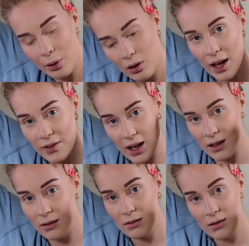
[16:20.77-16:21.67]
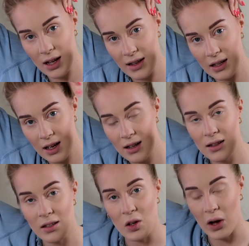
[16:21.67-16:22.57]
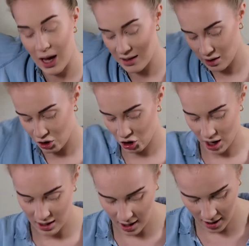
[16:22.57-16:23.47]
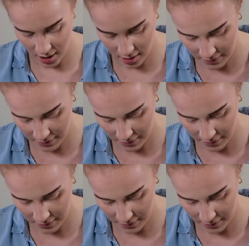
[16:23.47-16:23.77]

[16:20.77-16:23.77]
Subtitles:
and then does it, so I guess I'll try that.